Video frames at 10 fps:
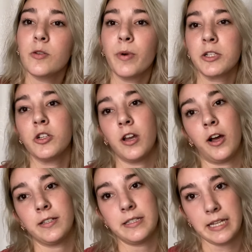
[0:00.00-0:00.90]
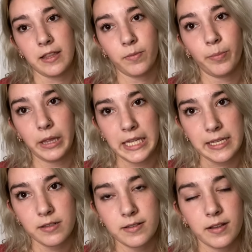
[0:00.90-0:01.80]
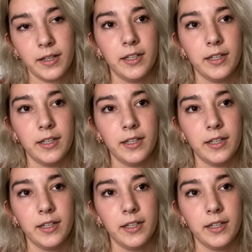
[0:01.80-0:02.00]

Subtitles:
to brush your dog's teeth, please.